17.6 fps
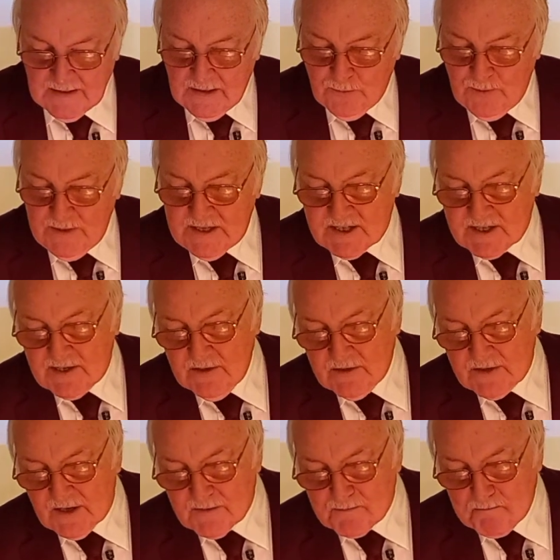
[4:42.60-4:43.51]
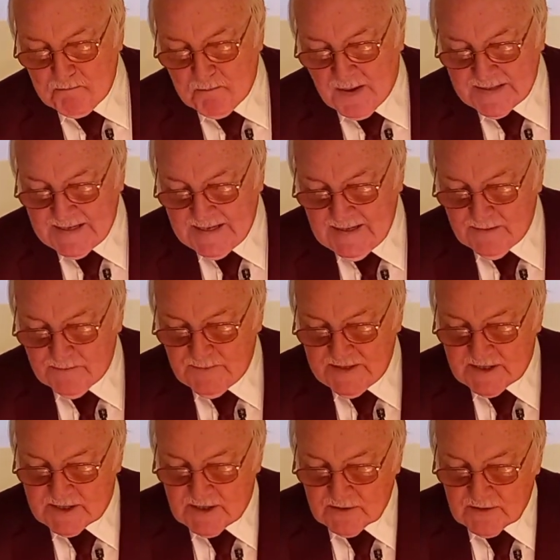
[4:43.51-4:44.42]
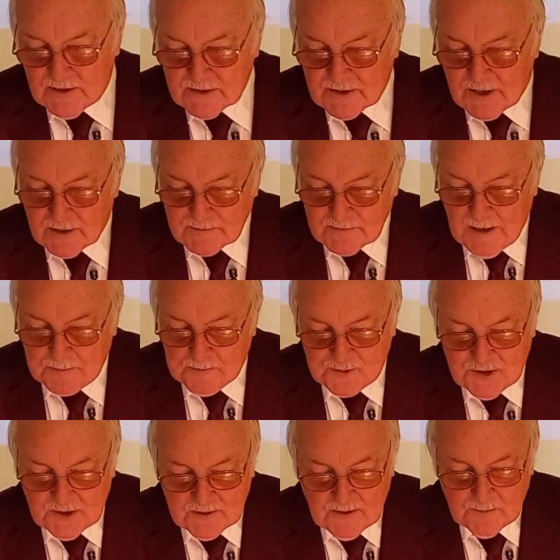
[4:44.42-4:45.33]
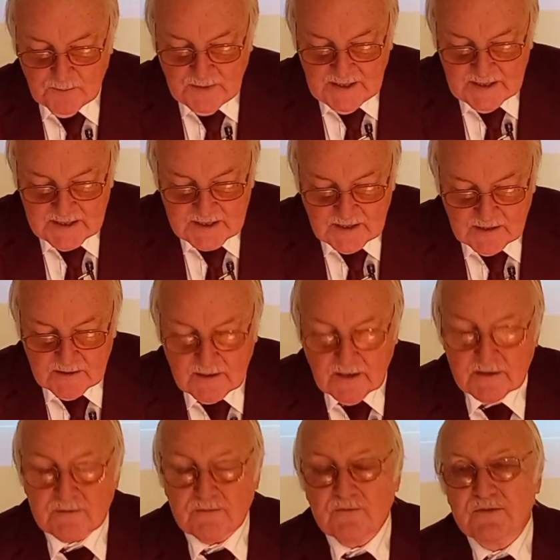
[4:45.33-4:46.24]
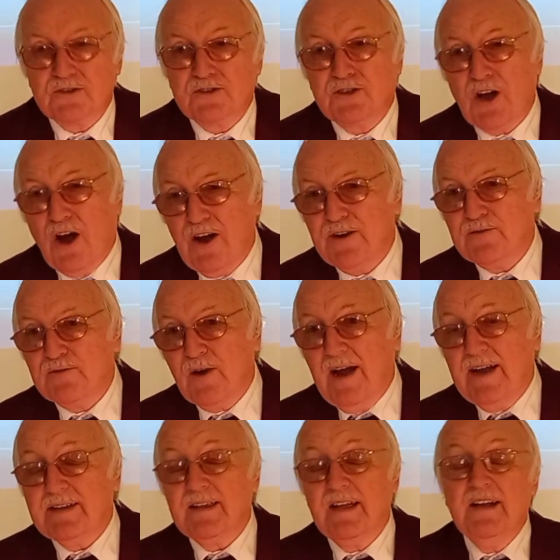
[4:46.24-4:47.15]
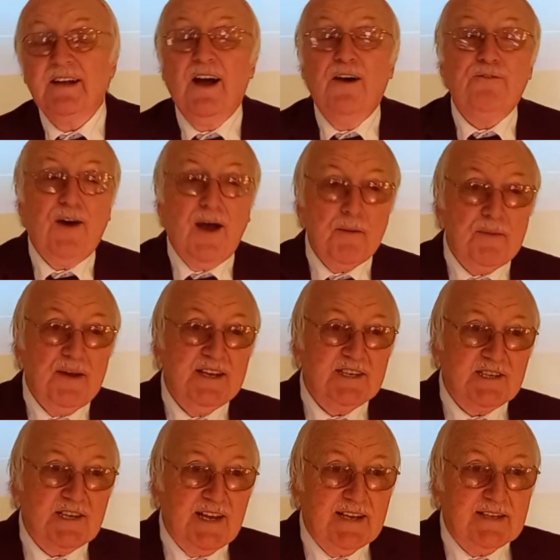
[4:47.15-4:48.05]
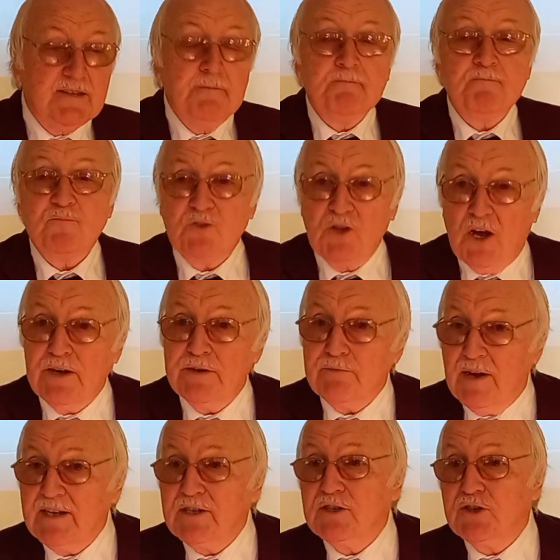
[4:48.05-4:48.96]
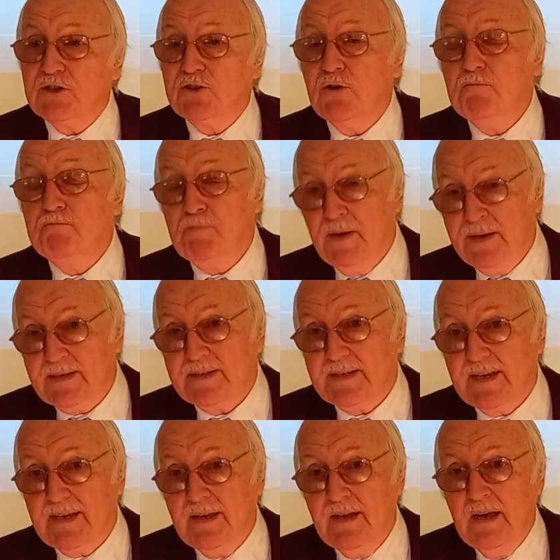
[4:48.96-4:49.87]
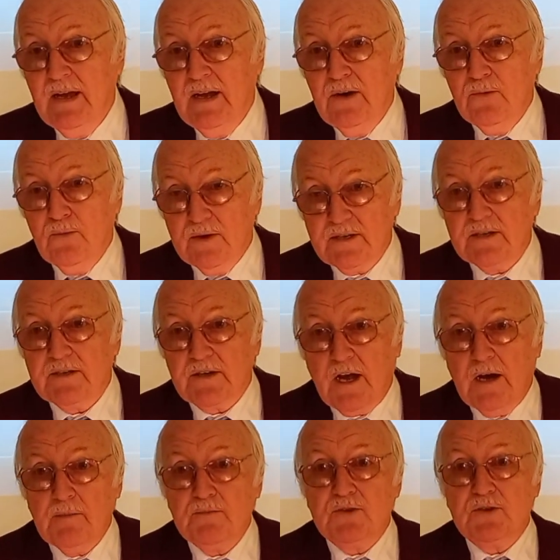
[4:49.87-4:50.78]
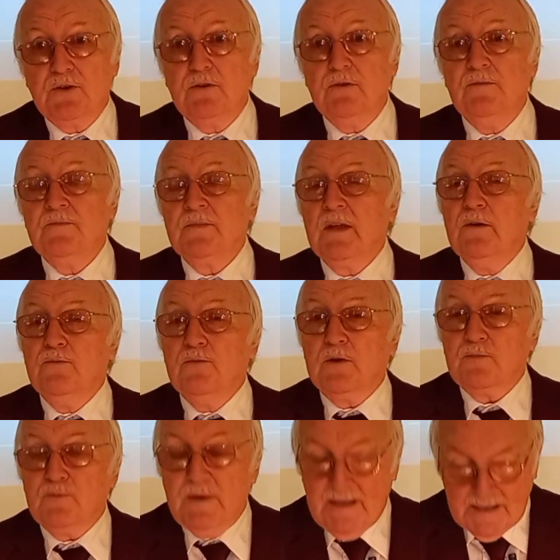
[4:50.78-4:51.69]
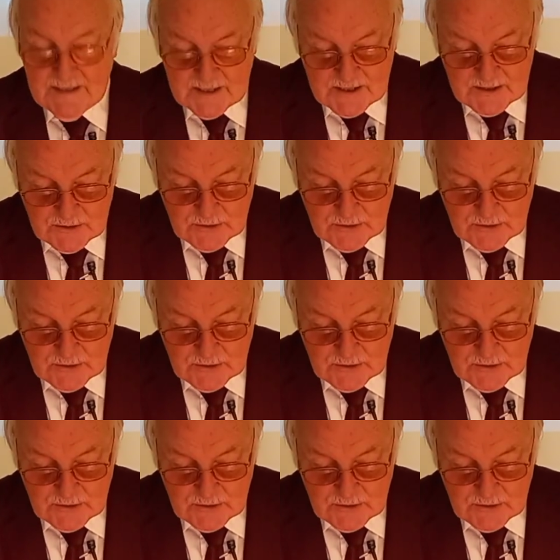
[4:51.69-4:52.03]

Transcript: We still got money, and we still got corruption, and we still got downright, if I may say it, downright stupidity when it comes to what we listen